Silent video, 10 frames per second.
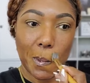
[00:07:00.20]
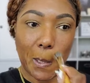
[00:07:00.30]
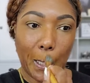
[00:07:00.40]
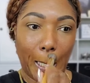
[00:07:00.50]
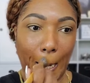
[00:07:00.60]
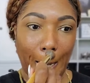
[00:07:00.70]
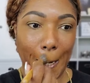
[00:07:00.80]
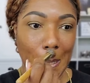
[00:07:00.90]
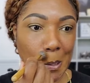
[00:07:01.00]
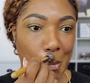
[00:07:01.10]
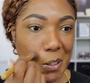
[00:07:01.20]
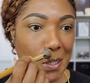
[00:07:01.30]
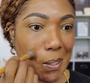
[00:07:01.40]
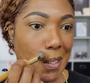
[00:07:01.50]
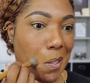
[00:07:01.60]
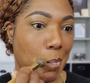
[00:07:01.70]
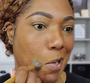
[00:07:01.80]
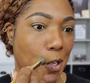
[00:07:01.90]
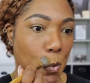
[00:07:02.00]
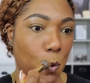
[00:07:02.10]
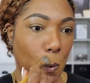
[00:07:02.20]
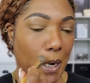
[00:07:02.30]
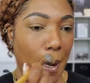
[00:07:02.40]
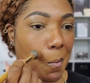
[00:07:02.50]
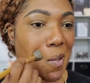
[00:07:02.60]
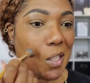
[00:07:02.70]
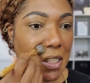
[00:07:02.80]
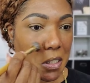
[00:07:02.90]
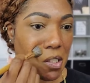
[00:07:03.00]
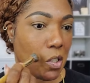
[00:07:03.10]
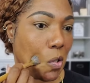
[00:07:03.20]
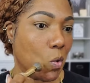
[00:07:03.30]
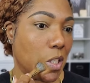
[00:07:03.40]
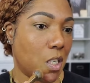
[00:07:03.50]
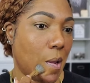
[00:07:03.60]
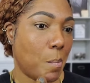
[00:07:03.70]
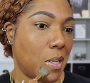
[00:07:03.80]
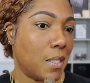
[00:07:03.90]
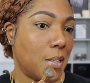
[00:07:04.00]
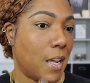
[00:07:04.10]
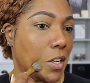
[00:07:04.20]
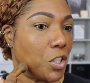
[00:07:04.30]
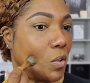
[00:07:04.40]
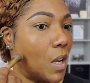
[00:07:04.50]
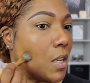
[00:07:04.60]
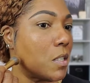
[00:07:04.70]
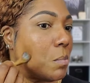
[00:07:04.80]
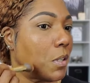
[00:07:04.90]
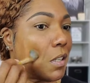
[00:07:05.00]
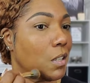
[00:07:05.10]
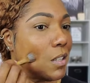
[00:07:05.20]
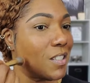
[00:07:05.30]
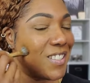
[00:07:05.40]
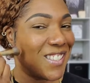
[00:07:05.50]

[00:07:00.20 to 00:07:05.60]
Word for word: today. It's been sitting in my drawer. I really need to do a shop my stash, you guys, because